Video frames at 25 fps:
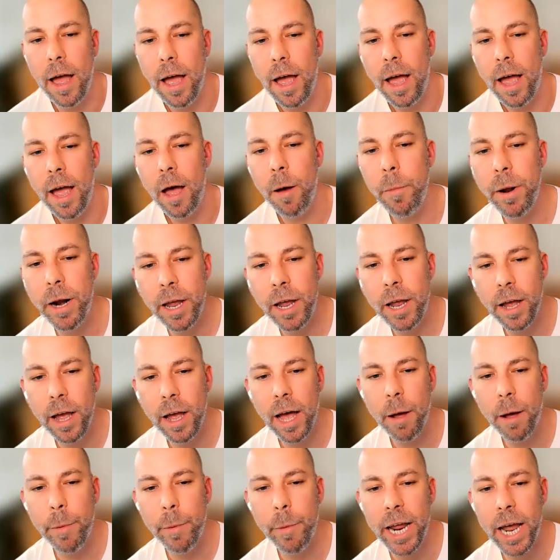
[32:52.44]
how many
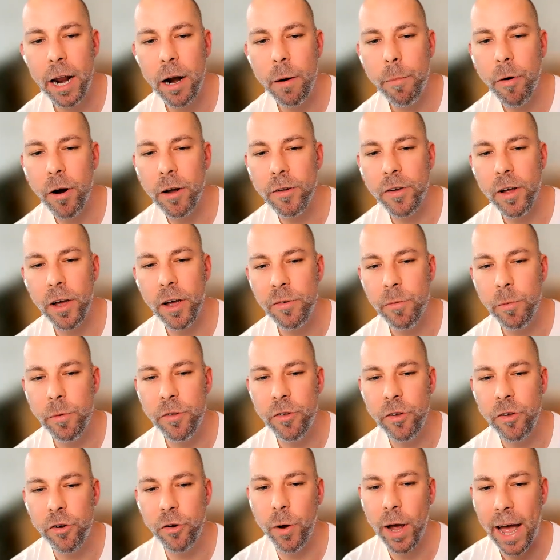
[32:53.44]
enterprise
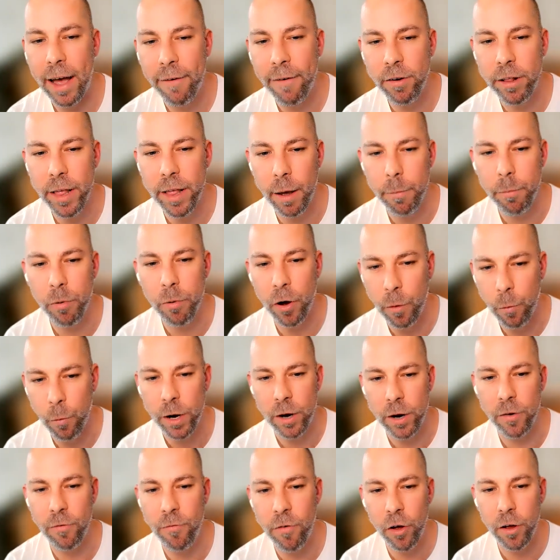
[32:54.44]
customers did you have at that point
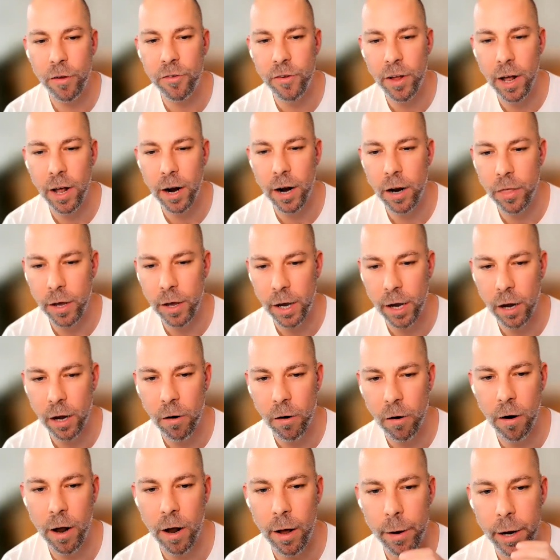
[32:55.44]
when you first started thinking,
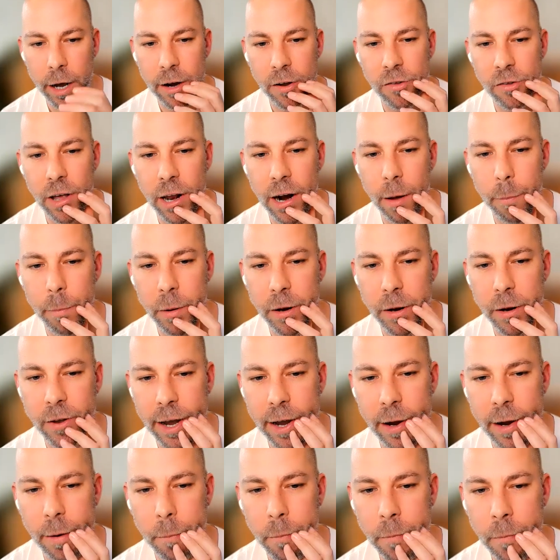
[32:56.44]
all right, I'm going to set up a
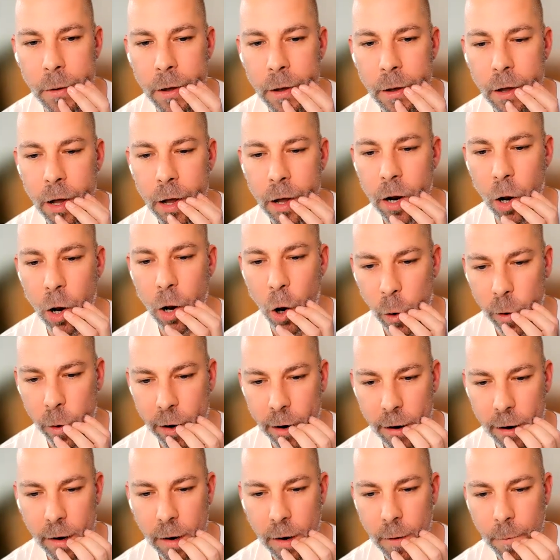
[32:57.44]
team
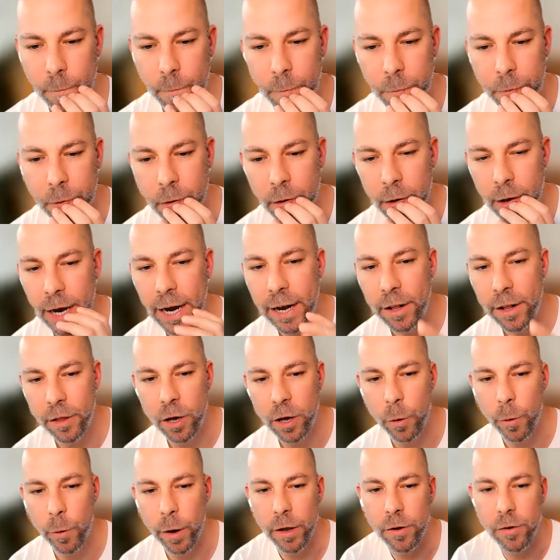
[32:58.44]
locally in
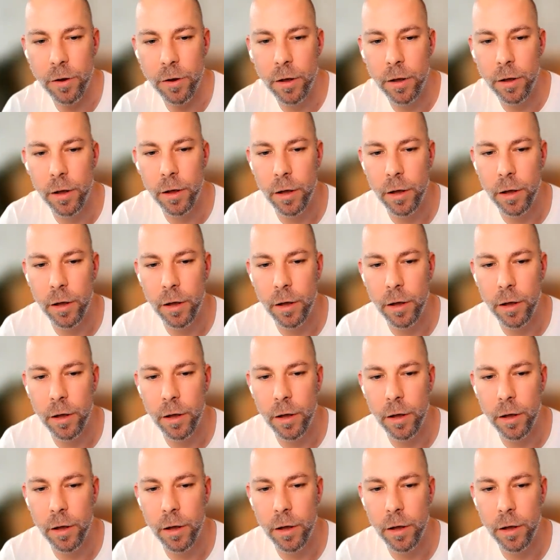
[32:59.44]
the US?